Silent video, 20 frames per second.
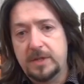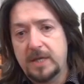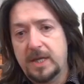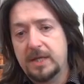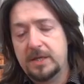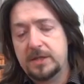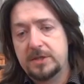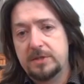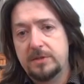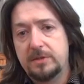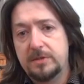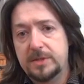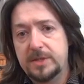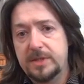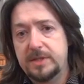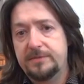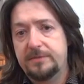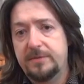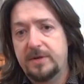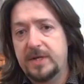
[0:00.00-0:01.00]
you'd like
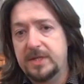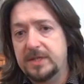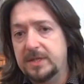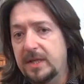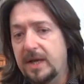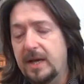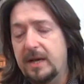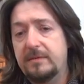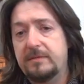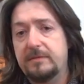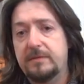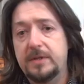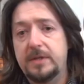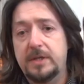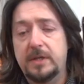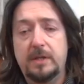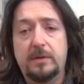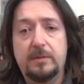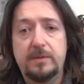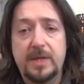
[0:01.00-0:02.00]
sources for his life
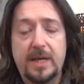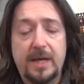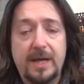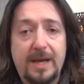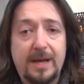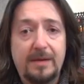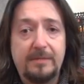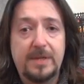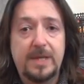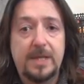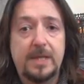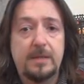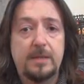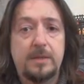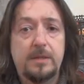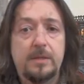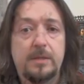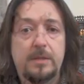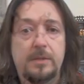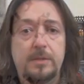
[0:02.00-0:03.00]
and you don't yet have any,
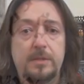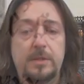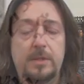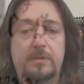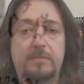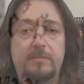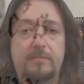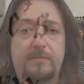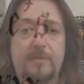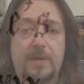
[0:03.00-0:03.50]
you can